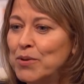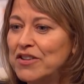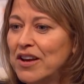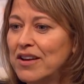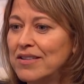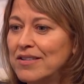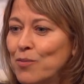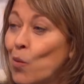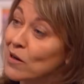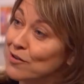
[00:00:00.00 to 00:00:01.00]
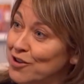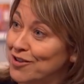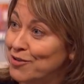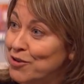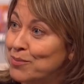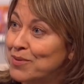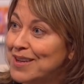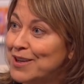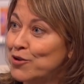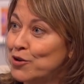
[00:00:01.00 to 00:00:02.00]
but we turned one of the dressing
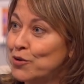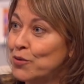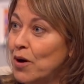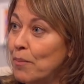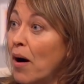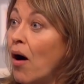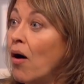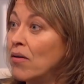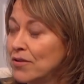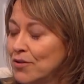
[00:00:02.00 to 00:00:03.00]
rooms into a bar